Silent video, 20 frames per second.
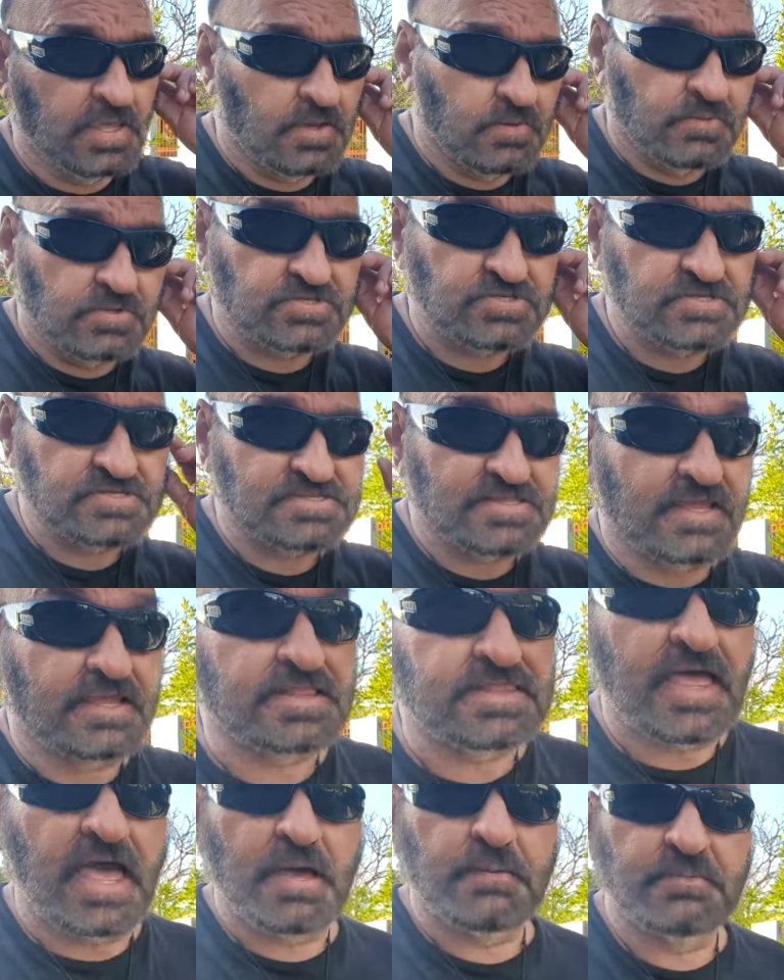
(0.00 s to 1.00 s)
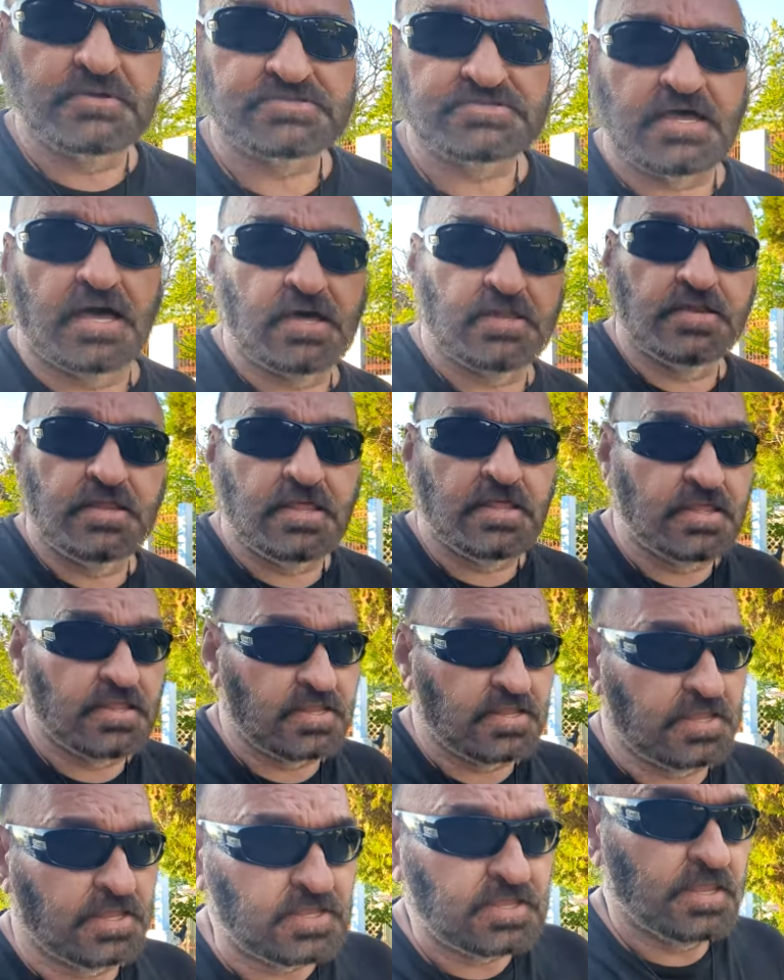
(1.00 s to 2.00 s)
which is like the Amazon
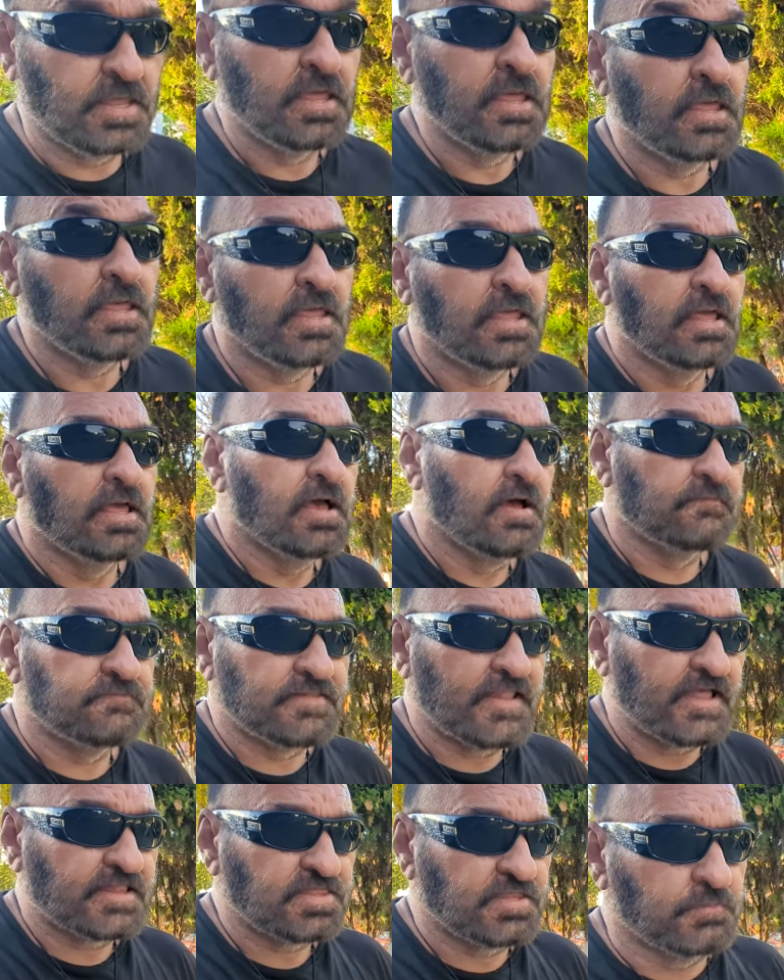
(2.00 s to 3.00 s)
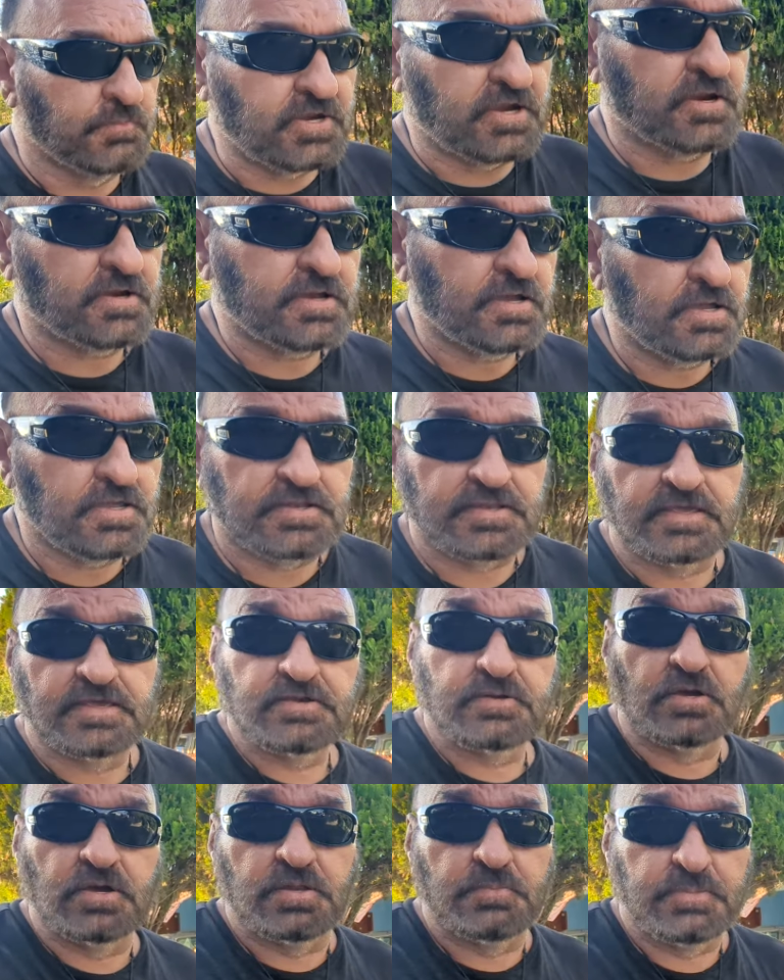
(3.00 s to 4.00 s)
of Latin America, and they're
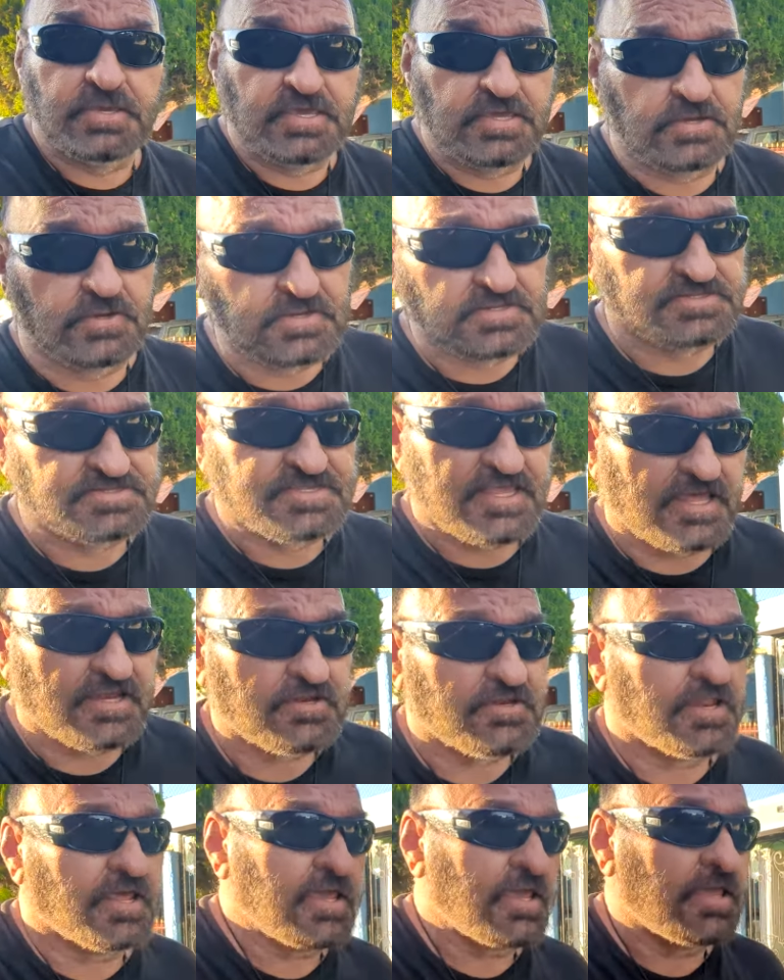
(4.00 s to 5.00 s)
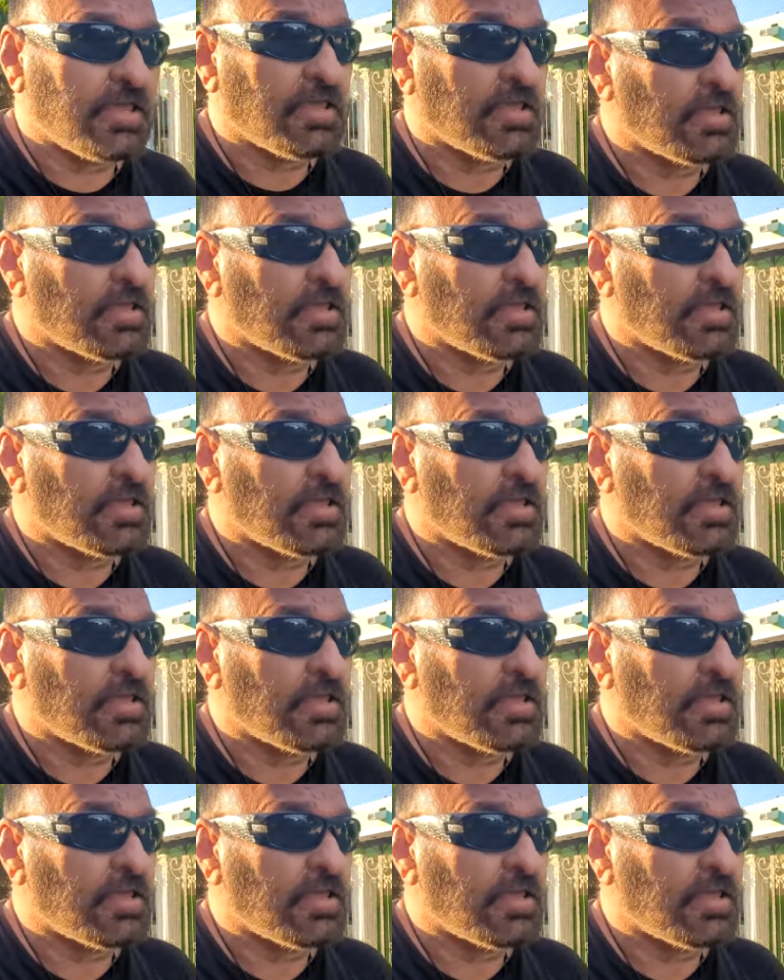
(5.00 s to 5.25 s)
gonna be here on Saturday.